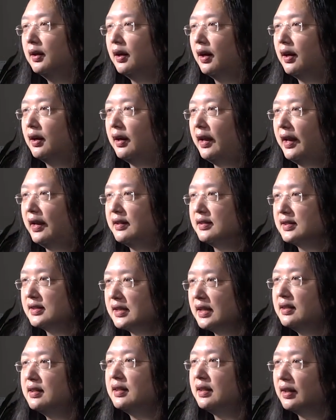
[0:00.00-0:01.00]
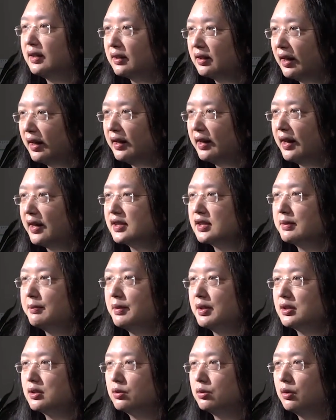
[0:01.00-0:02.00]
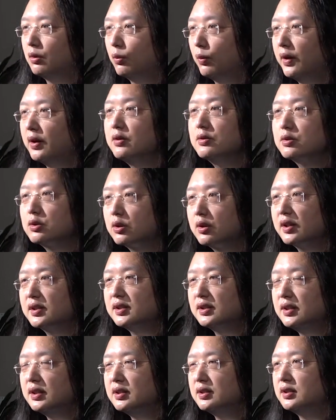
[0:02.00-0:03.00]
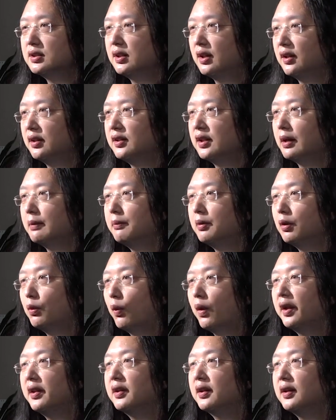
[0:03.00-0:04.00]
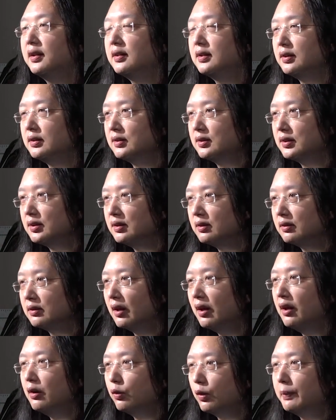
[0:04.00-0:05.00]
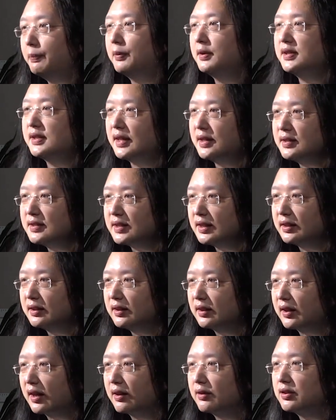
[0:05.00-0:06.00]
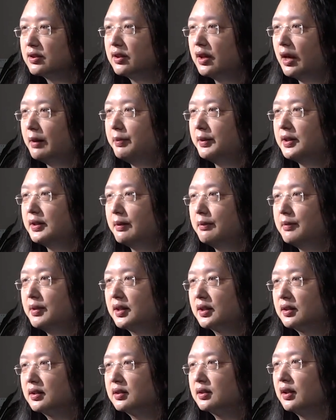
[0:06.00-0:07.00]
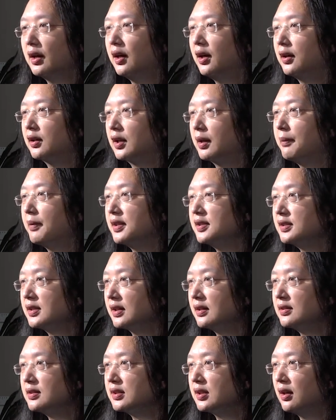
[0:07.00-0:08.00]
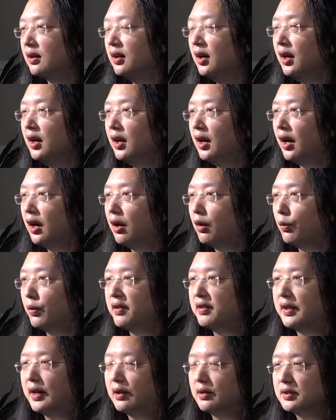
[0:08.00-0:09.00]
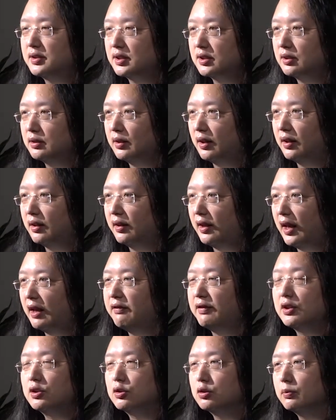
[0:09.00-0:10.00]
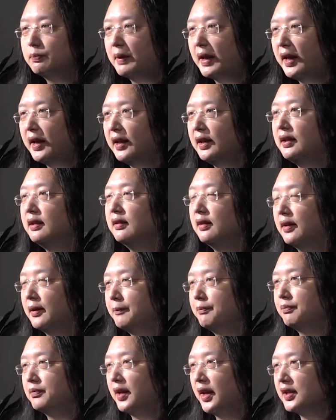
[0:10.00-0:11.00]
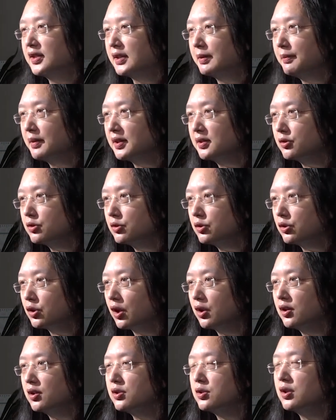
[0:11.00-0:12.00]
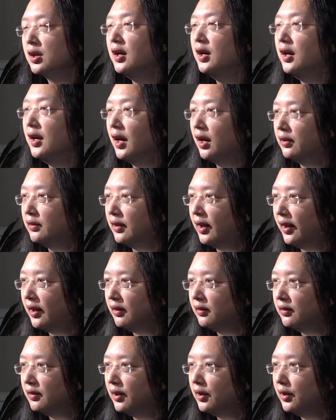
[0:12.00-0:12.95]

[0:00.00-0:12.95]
uh, and sending a SMS to a well-trusted uh, number 1922 representing the counter-epidemic uh, command center uh, without uh, having to pay um, SMS charge and